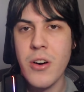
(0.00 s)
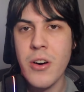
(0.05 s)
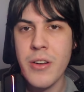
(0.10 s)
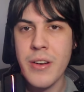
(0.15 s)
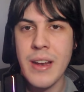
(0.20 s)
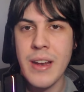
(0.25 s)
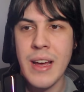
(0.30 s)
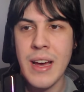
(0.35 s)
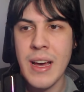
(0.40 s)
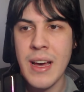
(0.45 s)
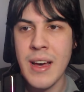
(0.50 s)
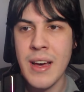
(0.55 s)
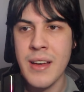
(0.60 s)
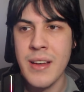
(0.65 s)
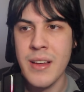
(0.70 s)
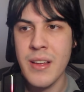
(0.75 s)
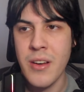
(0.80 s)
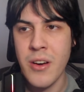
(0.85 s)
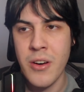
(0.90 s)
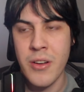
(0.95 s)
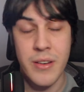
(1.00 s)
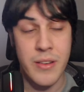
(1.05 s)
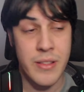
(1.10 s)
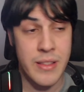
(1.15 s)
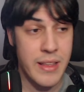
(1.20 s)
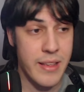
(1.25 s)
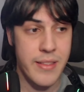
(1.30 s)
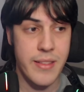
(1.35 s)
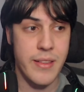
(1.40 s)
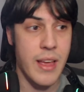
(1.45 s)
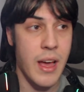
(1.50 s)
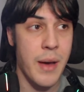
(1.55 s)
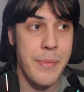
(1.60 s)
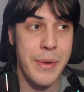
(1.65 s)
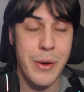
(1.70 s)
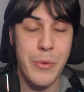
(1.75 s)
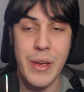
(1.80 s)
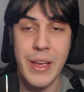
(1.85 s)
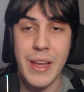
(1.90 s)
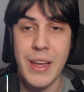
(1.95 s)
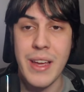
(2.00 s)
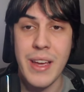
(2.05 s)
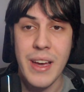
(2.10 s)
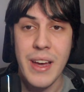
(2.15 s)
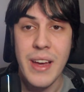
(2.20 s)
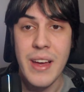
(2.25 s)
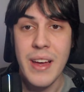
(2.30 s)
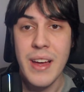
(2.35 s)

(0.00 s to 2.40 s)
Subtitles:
on this coming week.